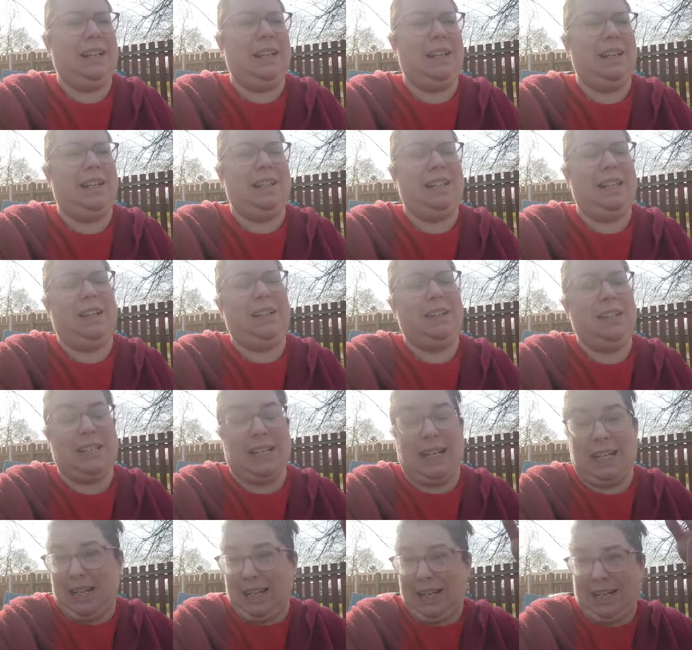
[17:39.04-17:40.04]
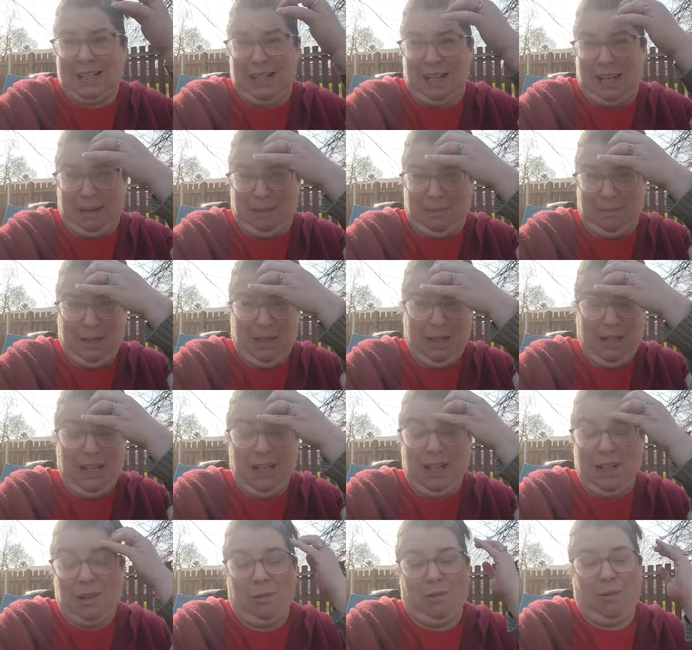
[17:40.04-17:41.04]
and this is at nighttime
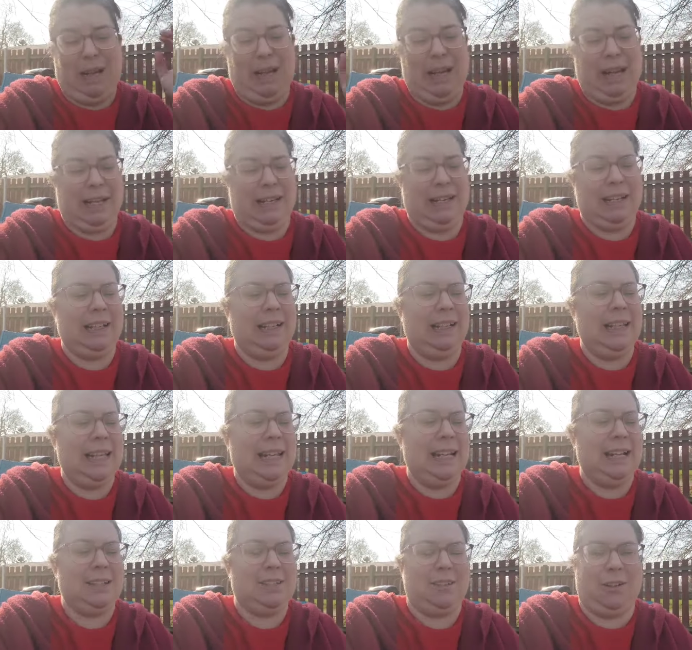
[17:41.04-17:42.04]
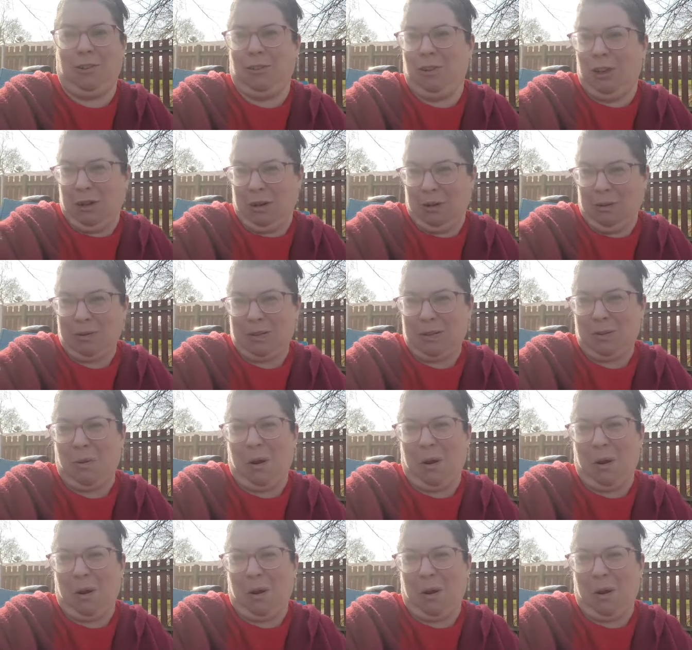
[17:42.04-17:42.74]
when clinics are closed,